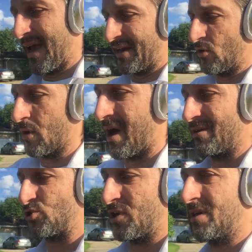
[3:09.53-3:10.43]
And you
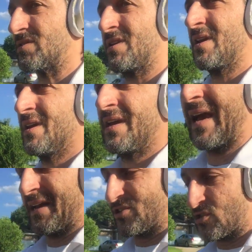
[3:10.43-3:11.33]
launch it
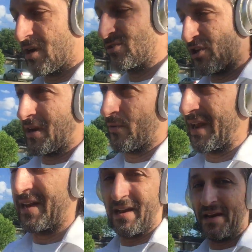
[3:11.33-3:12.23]
and it start
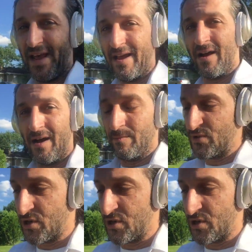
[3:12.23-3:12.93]
generating an income.